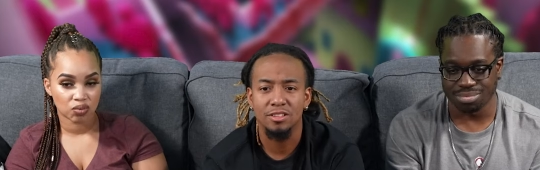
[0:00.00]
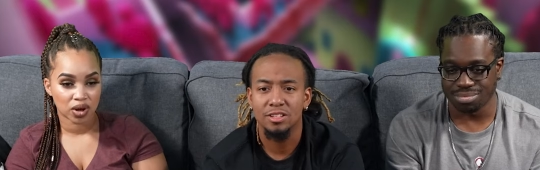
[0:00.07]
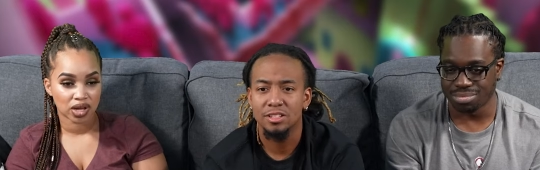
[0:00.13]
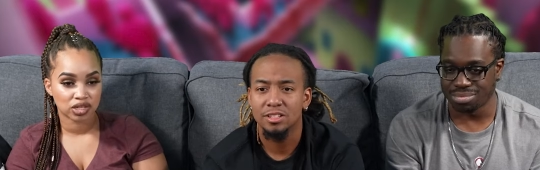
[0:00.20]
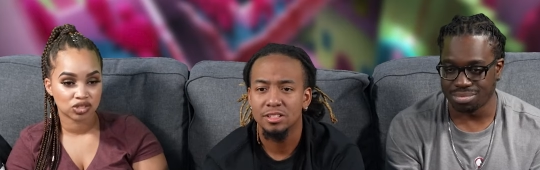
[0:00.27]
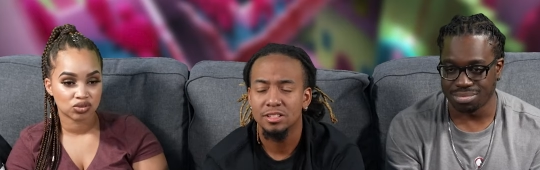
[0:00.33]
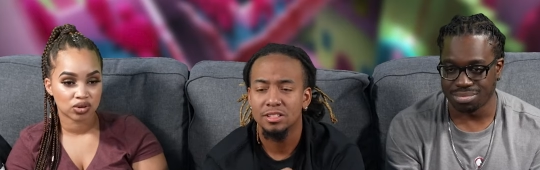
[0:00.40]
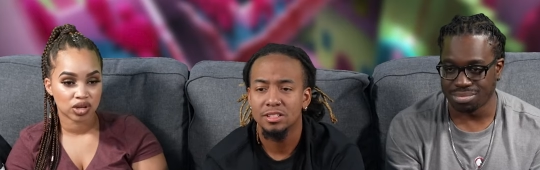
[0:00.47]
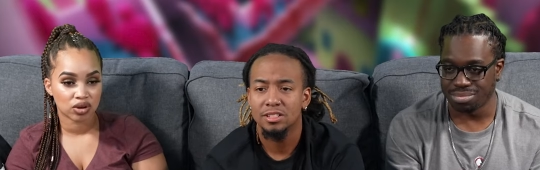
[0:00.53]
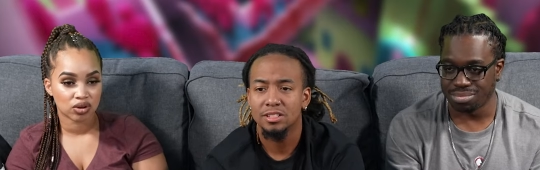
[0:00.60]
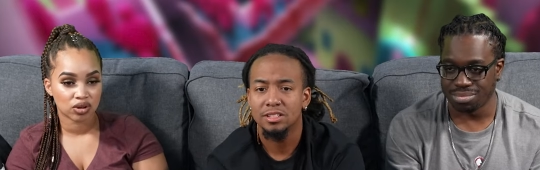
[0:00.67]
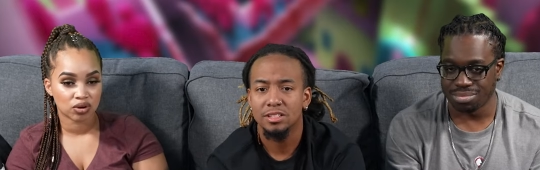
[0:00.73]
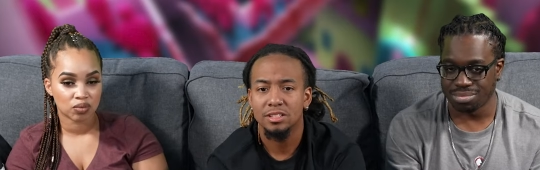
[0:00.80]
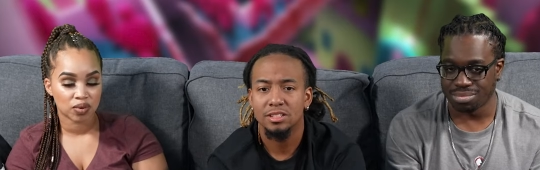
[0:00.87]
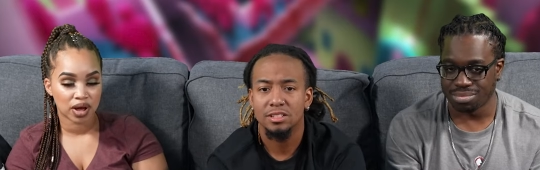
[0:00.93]
Speaker 1: So
Speaker 2: why'd you
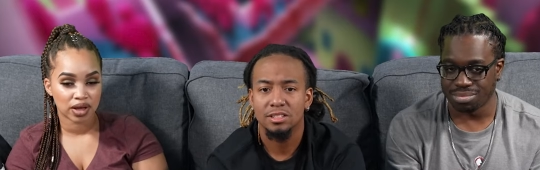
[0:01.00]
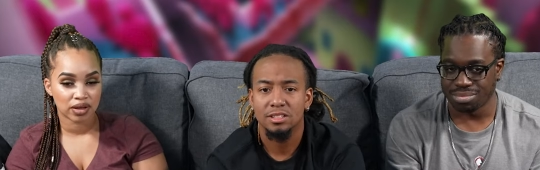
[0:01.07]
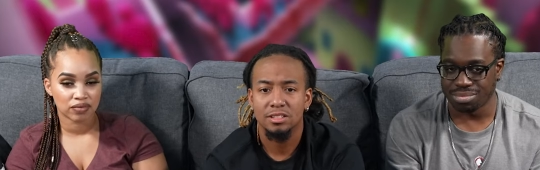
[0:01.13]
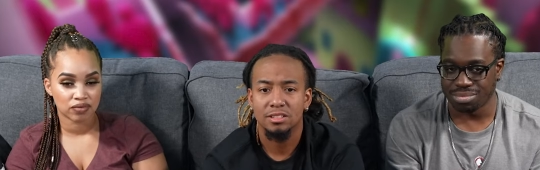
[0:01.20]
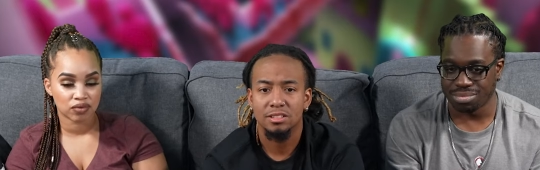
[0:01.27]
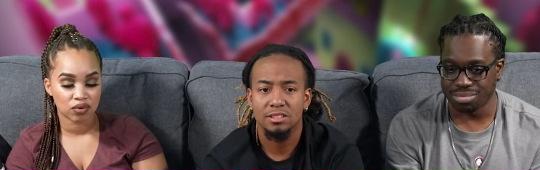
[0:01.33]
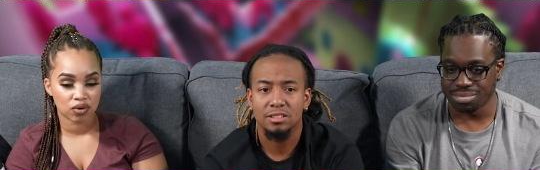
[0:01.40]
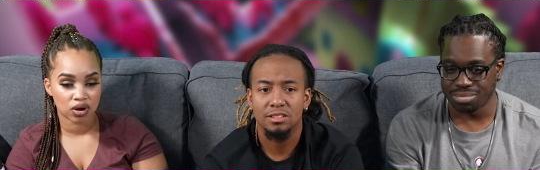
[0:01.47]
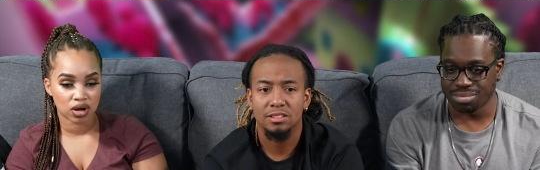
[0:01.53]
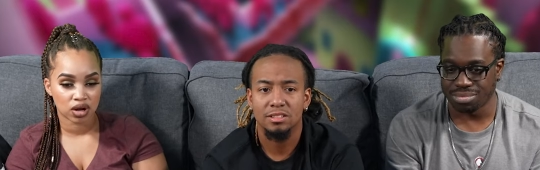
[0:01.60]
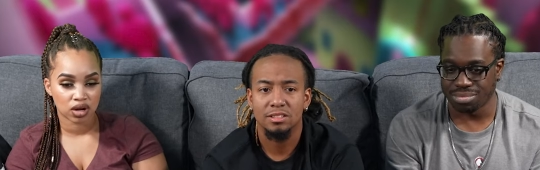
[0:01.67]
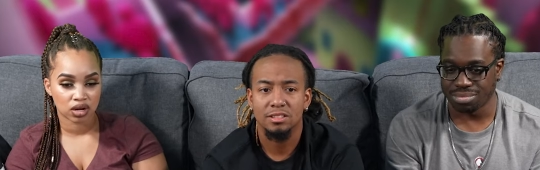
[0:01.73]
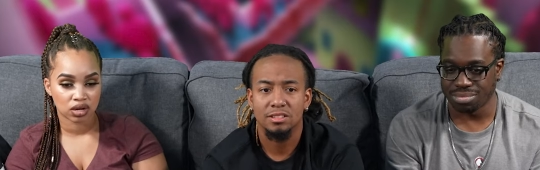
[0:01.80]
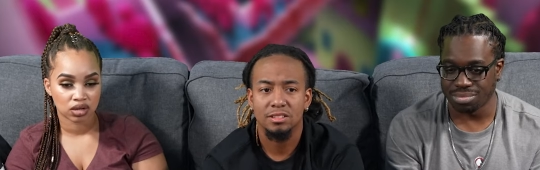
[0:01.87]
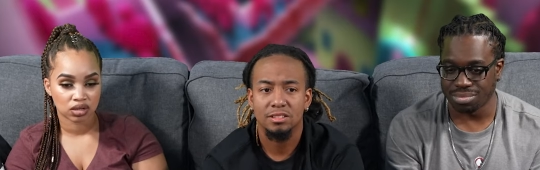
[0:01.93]
kill your wife
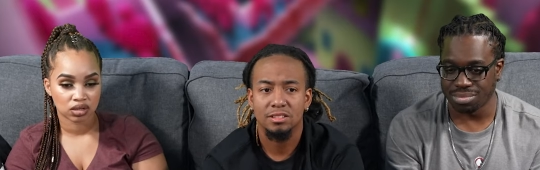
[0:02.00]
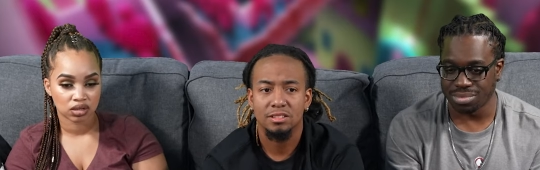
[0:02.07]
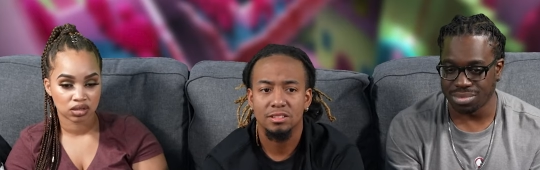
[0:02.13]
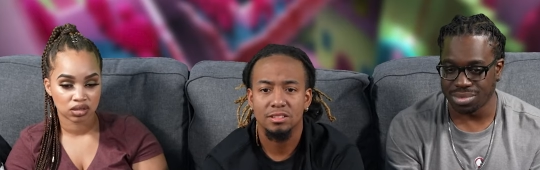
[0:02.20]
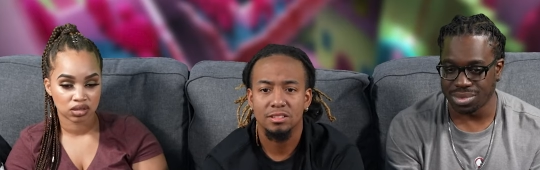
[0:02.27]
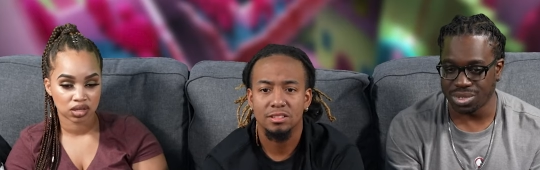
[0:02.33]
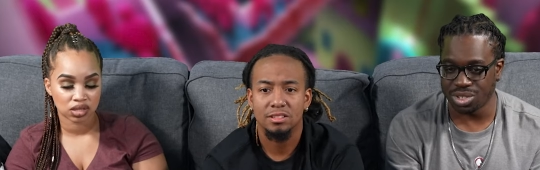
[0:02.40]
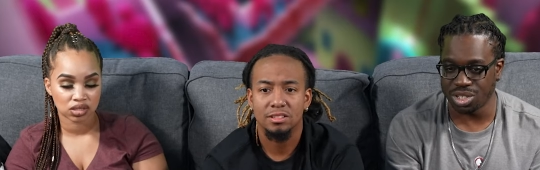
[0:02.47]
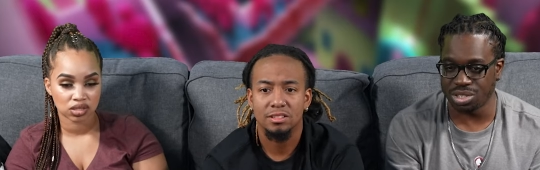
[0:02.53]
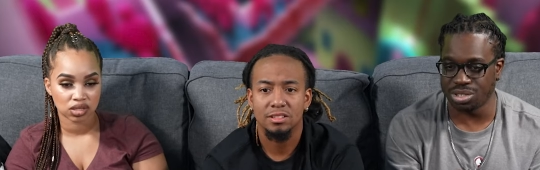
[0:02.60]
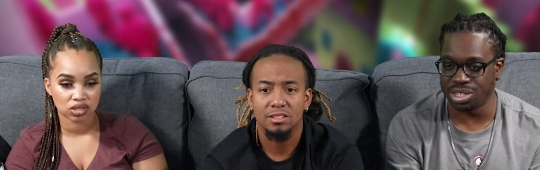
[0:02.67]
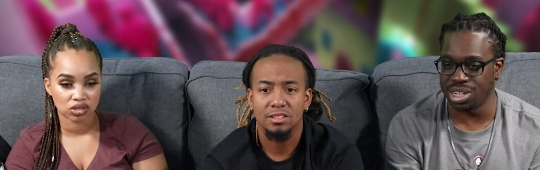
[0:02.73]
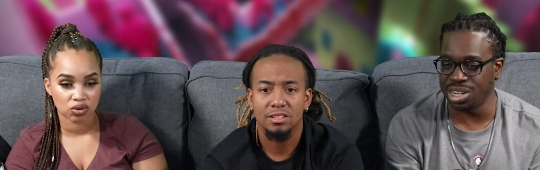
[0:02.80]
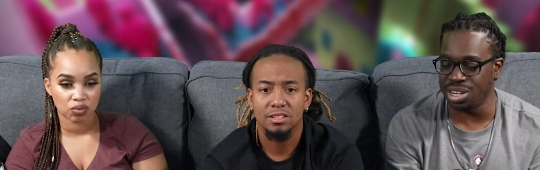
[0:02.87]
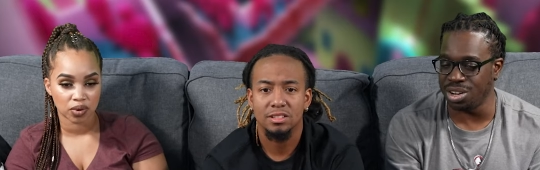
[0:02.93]
for?
Speaker 1: That's
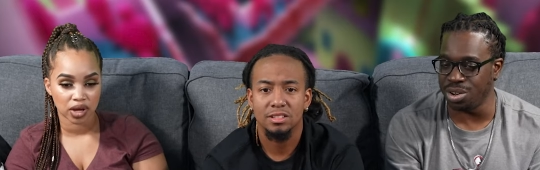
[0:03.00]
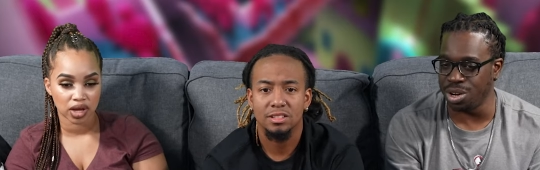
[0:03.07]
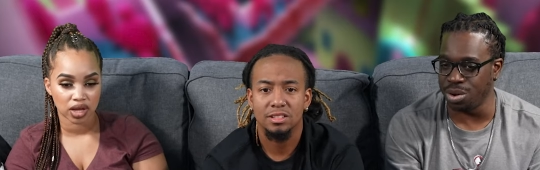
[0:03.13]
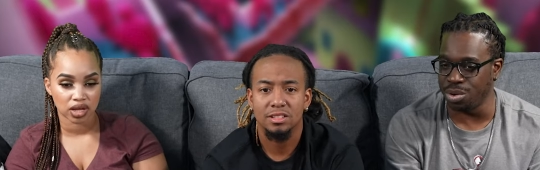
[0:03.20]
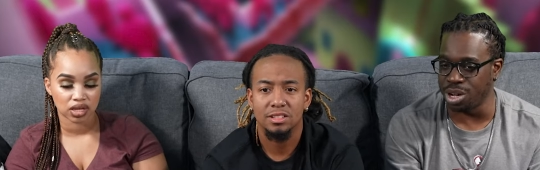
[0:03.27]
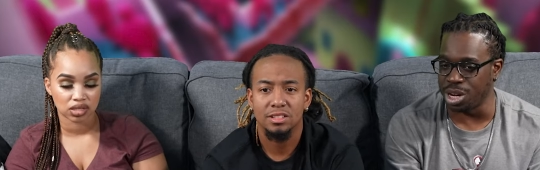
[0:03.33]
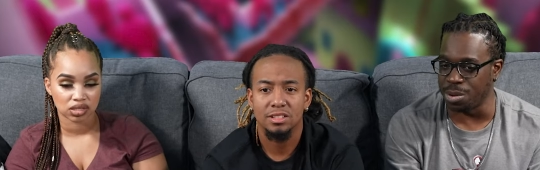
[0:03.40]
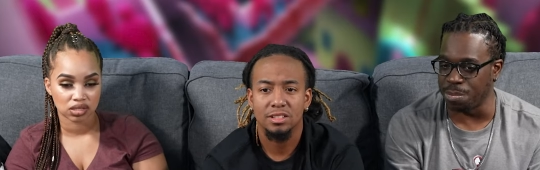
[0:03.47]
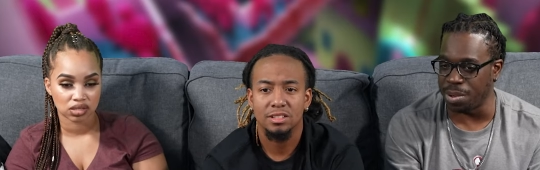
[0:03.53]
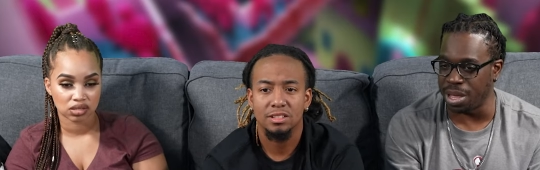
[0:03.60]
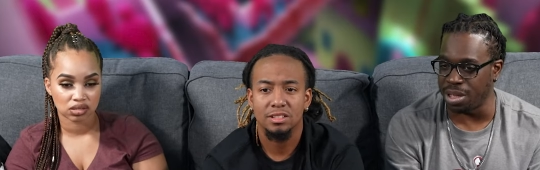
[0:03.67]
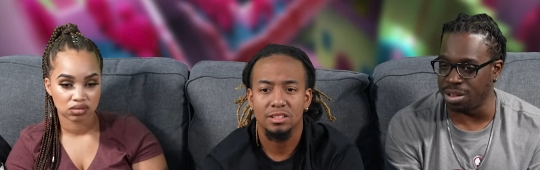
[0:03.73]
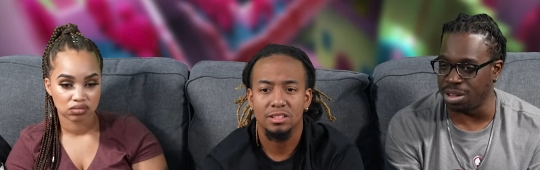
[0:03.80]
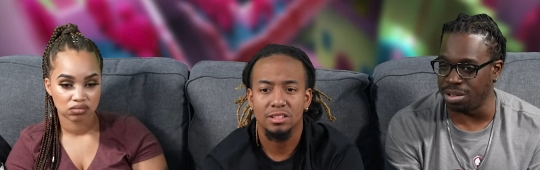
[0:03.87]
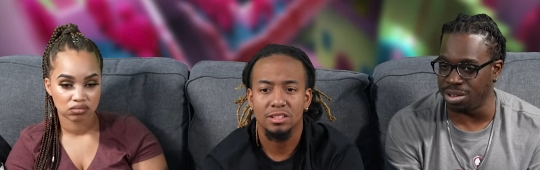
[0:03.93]
sure, they didn't know they were gonna
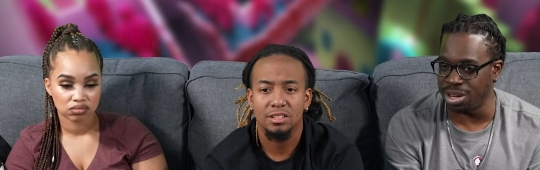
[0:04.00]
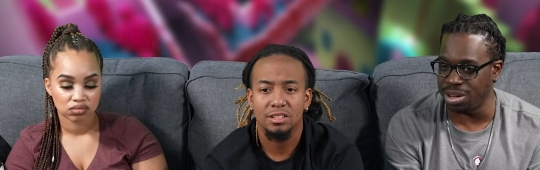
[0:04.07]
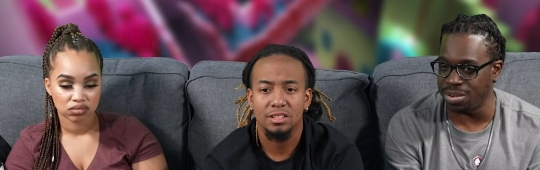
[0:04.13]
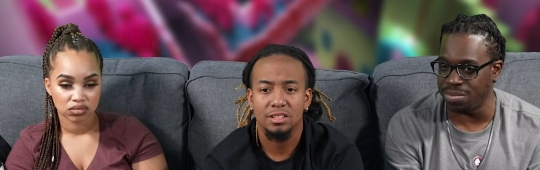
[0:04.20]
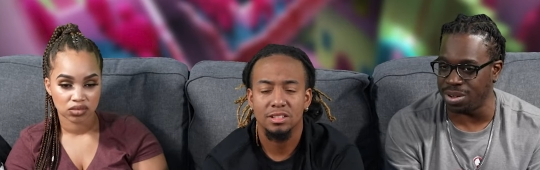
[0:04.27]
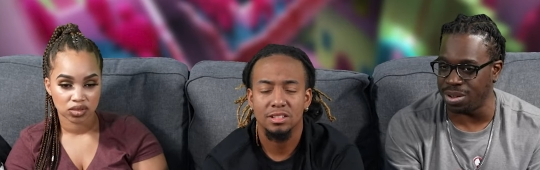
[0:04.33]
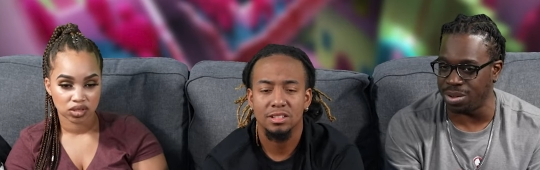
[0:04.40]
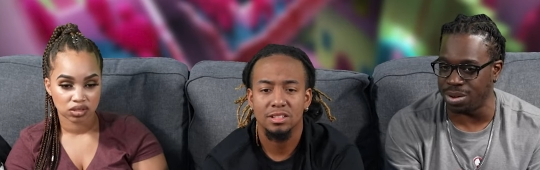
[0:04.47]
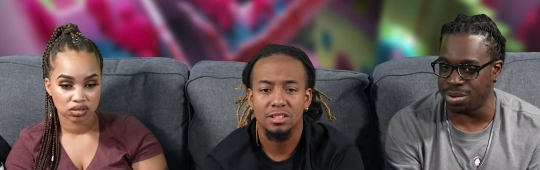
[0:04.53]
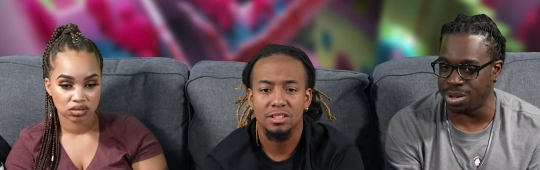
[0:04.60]
pay. They didn't even know they